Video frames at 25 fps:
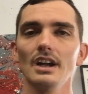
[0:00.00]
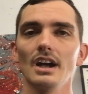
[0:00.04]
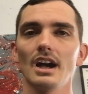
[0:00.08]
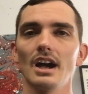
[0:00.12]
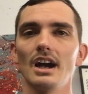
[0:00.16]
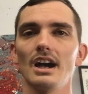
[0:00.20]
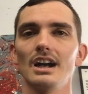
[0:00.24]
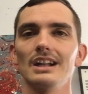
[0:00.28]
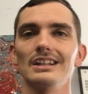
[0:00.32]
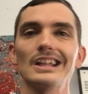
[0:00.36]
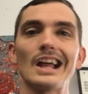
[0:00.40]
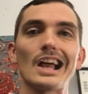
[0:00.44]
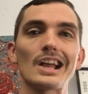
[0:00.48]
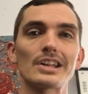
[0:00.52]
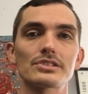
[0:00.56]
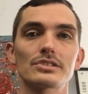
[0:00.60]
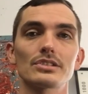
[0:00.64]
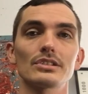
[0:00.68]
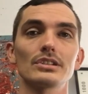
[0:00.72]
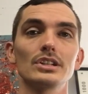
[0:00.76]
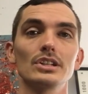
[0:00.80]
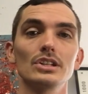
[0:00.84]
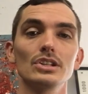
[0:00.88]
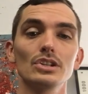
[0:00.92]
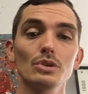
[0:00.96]
Uh,
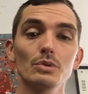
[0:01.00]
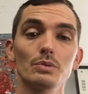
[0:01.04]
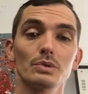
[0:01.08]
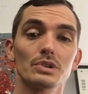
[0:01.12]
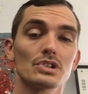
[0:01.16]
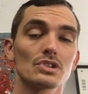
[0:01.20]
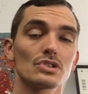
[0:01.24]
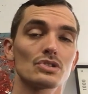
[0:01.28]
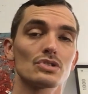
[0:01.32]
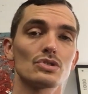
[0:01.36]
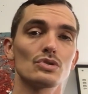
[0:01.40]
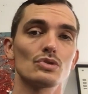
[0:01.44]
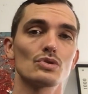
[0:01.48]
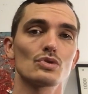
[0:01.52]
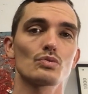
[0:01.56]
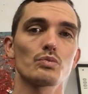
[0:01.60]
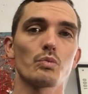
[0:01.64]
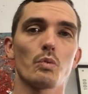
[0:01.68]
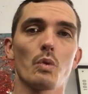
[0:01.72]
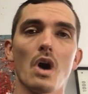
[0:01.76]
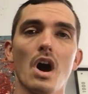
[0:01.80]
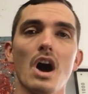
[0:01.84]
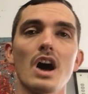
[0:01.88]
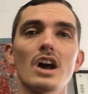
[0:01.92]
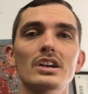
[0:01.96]
lastly, you would just use
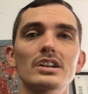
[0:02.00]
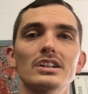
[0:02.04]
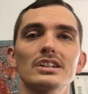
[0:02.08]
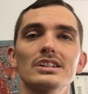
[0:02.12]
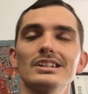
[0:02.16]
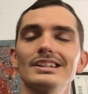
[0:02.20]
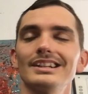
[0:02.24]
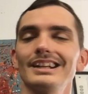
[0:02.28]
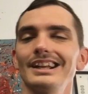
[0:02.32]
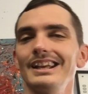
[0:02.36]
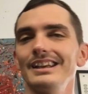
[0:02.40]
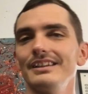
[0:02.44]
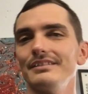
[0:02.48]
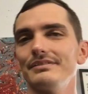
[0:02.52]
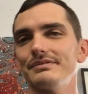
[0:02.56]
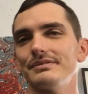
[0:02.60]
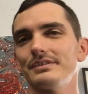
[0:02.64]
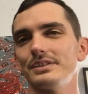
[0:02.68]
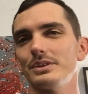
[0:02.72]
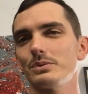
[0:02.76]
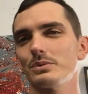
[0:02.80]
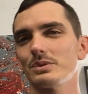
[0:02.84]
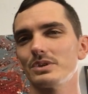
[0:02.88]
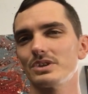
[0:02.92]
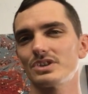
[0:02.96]
water if
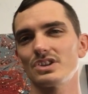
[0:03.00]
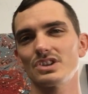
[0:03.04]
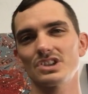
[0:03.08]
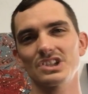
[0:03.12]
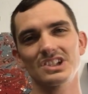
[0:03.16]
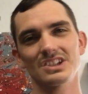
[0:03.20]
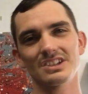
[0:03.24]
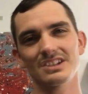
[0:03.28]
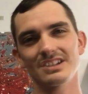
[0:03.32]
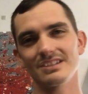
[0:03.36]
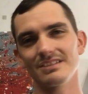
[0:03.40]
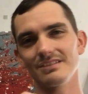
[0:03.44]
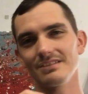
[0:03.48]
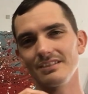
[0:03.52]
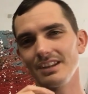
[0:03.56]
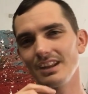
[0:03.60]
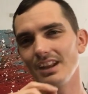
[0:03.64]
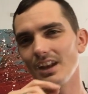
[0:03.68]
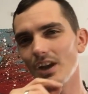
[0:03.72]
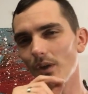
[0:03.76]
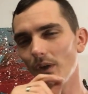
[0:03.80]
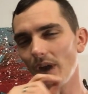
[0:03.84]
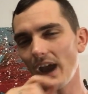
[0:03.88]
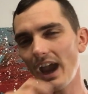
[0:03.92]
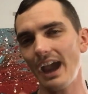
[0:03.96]
you were just
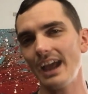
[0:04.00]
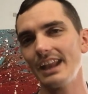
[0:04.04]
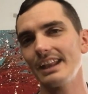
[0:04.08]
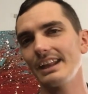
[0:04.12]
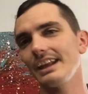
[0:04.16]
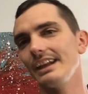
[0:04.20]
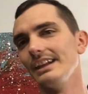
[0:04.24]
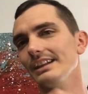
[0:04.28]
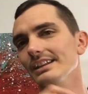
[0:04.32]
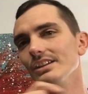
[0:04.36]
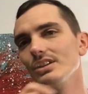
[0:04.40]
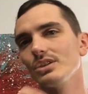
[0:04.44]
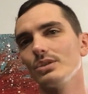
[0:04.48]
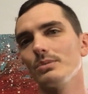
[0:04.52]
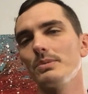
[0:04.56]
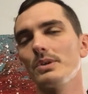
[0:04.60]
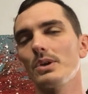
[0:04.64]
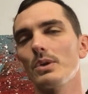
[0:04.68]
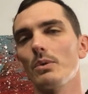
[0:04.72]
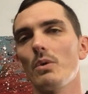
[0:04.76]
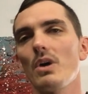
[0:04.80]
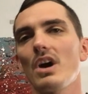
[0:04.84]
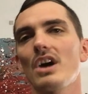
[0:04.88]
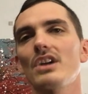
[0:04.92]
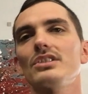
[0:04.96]
you know, adding a little
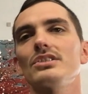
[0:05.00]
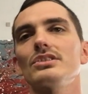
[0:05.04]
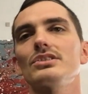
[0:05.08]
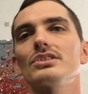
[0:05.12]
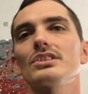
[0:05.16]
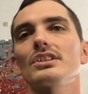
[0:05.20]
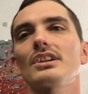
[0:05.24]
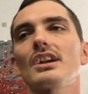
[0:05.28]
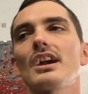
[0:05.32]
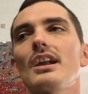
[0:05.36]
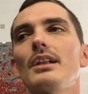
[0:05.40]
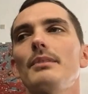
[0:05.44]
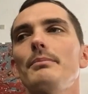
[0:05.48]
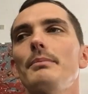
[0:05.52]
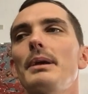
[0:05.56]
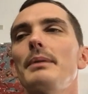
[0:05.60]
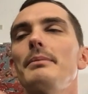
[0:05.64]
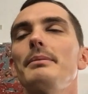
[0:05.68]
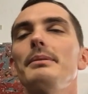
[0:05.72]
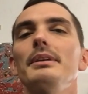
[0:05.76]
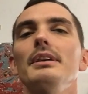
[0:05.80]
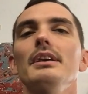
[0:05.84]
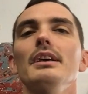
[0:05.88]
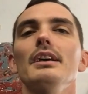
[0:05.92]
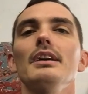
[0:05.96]
bit of water to kind of
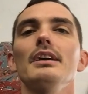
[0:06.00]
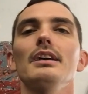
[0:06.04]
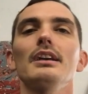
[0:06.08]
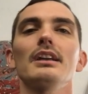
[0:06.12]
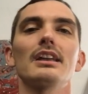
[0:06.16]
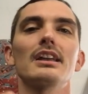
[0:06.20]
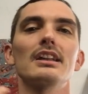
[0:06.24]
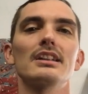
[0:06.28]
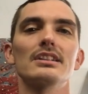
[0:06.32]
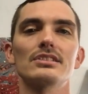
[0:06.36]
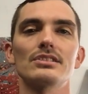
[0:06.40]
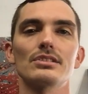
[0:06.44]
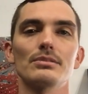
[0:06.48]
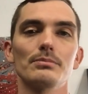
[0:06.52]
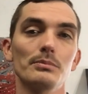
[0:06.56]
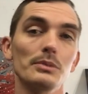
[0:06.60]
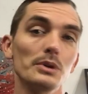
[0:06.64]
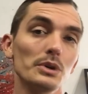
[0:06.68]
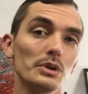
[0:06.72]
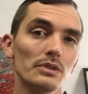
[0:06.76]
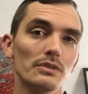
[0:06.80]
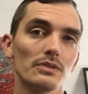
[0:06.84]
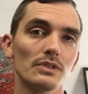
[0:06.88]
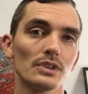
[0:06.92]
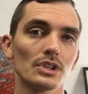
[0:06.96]
maybe get it to
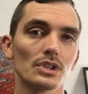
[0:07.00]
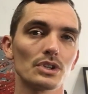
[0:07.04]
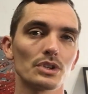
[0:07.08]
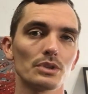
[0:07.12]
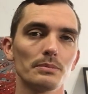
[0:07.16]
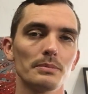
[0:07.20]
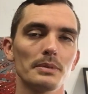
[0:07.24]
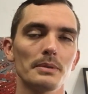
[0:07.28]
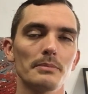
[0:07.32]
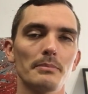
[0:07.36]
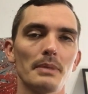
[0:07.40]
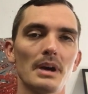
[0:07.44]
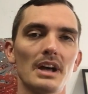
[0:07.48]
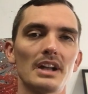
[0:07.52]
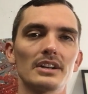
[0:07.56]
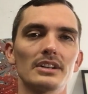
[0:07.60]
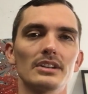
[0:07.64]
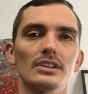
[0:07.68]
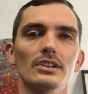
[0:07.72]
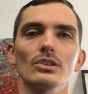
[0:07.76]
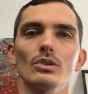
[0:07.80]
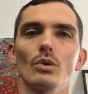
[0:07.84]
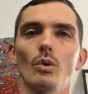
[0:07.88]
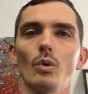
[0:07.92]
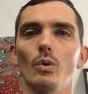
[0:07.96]
move a little bit
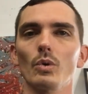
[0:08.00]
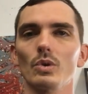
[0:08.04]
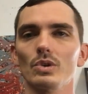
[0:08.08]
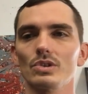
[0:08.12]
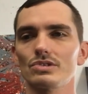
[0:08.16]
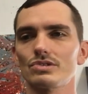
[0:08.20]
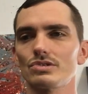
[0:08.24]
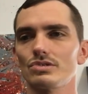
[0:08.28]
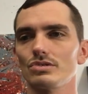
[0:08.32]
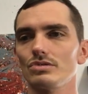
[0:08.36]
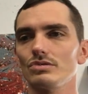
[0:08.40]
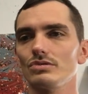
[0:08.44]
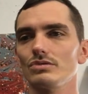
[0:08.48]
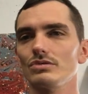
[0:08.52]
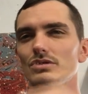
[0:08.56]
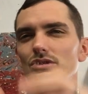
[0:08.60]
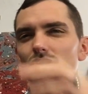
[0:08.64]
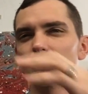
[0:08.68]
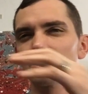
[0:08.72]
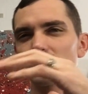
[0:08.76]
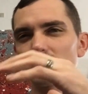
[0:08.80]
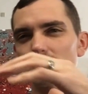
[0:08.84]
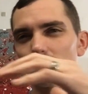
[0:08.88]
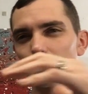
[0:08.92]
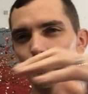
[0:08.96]
better or to
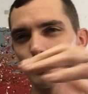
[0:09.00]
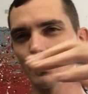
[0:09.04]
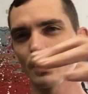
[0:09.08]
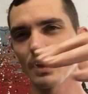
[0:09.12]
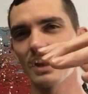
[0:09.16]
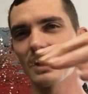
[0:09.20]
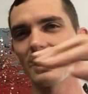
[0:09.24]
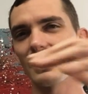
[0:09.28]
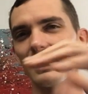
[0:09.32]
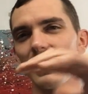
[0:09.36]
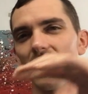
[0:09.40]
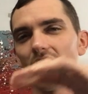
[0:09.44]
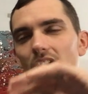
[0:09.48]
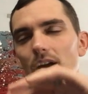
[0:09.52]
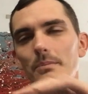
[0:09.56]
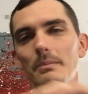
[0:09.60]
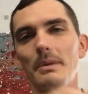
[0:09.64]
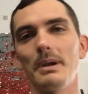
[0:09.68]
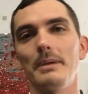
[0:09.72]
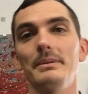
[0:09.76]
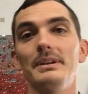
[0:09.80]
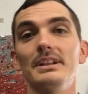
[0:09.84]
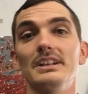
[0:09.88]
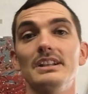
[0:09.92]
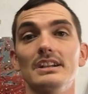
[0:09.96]
spread it out.
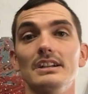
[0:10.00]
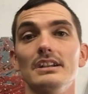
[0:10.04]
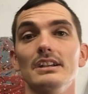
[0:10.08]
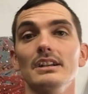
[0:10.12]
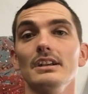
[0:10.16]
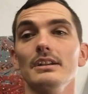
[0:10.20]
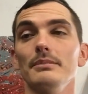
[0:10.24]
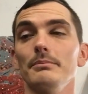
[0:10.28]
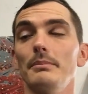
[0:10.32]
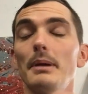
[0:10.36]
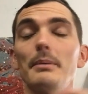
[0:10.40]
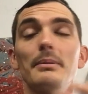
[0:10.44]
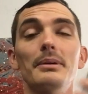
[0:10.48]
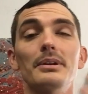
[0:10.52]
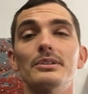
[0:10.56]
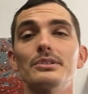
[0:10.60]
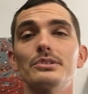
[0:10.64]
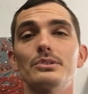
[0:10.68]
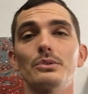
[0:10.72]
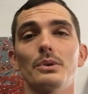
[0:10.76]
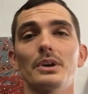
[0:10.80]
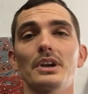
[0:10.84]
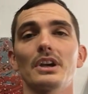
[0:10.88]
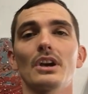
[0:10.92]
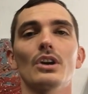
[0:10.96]
Maybe to maybe you're
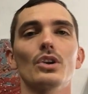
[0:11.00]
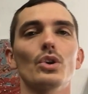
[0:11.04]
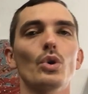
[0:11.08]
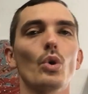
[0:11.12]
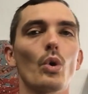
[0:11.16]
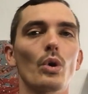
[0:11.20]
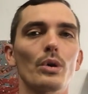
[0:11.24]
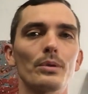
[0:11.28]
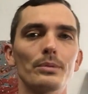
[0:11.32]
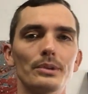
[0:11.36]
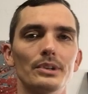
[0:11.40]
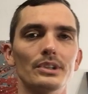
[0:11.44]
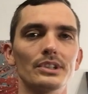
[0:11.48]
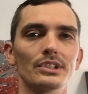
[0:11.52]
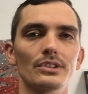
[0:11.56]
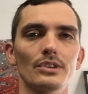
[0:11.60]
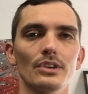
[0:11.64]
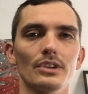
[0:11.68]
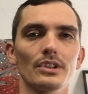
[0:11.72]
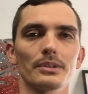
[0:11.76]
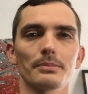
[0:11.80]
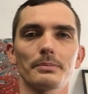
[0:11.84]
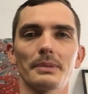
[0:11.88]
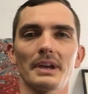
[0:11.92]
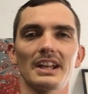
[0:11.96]
doing a normal
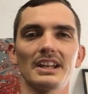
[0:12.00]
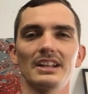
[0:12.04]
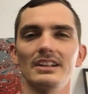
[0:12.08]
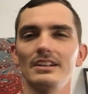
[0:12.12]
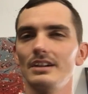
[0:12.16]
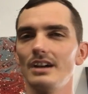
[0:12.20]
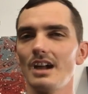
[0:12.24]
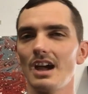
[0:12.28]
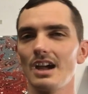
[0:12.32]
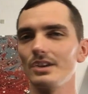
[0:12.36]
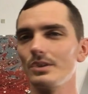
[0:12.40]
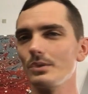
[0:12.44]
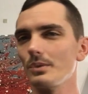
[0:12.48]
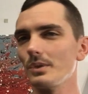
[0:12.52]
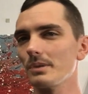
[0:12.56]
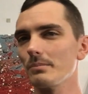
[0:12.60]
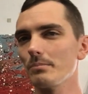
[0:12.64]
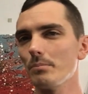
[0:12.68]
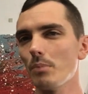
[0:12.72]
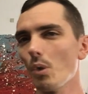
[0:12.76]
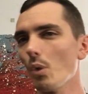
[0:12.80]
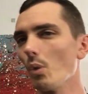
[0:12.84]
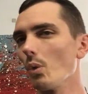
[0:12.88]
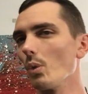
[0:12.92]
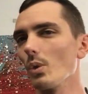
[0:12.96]
acrylic painting, you're not doing
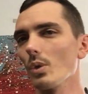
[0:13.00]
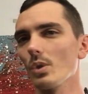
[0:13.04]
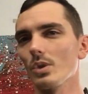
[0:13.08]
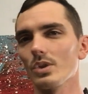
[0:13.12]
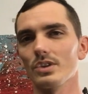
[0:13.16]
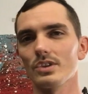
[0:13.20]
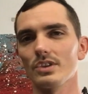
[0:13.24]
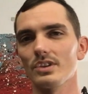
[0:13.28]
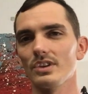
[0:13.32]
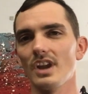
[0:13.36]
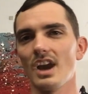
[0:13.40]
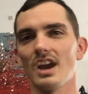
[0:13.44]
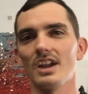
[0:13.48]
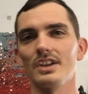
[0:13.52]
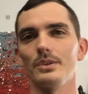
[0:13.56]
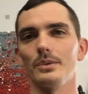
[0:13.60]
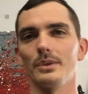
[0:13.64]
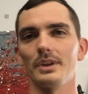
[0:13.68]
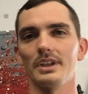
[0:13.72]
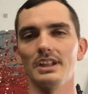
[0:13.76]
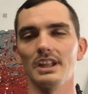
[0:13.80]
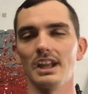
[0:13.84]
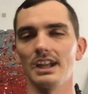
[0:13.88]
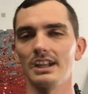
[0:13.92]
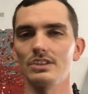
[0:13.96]
poured or you're not
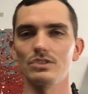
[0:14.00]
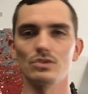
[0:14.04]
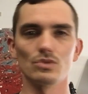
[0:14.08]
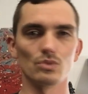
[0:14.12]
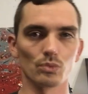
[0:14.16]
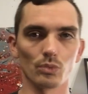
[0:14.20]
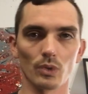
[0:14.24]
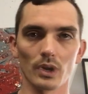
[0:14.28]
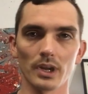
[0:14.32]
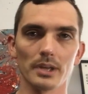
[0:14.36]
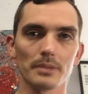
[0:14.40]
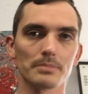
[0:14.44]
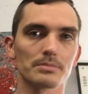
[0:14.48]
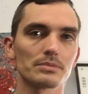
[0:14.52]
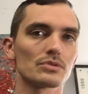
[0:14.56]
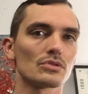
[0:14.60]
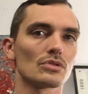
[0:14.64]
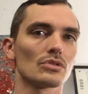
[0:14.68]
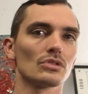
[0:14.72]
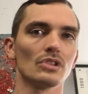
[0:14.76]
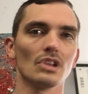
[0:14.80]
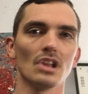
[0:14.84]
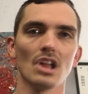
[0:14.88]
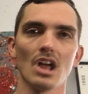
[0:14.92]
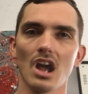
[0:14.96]
doing like drips
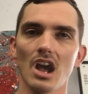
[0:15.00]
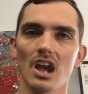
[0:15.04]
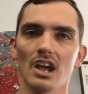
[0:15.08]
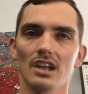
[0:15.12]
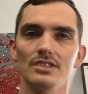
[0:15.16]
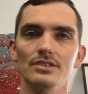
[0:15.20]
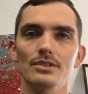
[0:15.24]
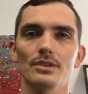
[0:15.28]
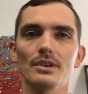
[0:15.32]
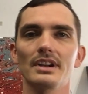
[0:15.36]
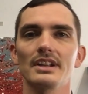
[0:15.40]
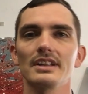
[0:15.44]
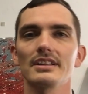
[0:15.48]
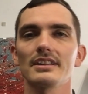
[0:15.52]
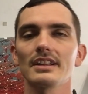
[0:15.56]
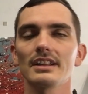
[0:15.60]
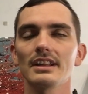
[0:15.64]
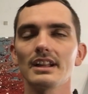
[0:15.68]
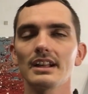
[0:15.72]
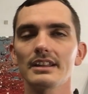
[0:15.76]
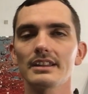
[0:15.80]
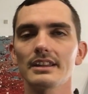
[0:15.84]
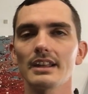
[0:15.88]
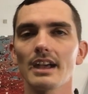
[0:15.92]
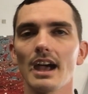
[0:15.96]
or lines or anything
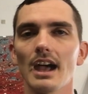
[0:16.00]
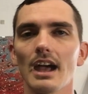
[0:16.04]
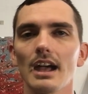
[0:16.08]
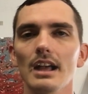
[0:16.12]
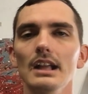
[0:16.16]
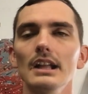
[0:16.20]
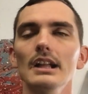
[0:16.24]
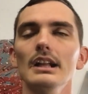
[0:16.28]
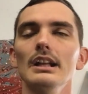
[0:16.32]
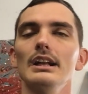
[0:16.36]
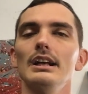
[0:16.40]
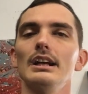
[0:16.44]
like that.